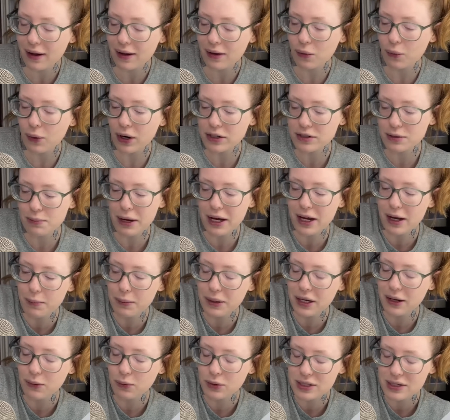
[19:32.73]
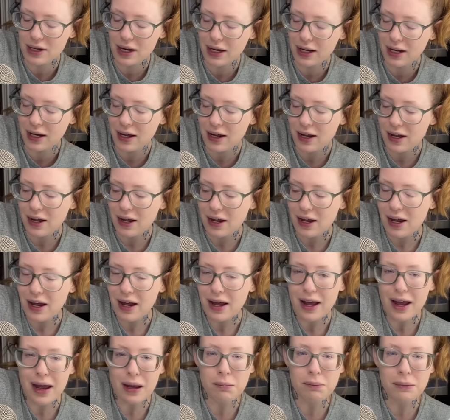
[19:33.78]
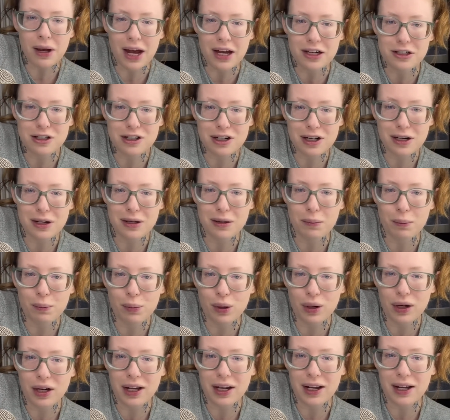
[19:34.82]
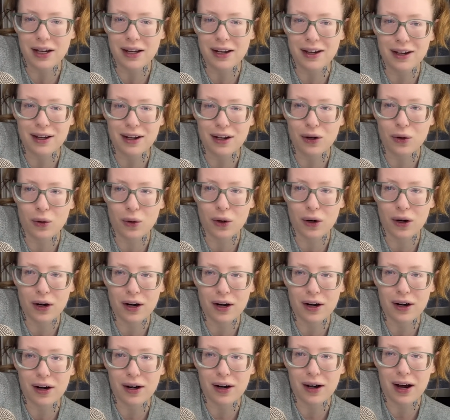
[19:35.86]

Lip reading: wears makeup, and it was, like, imagine putting your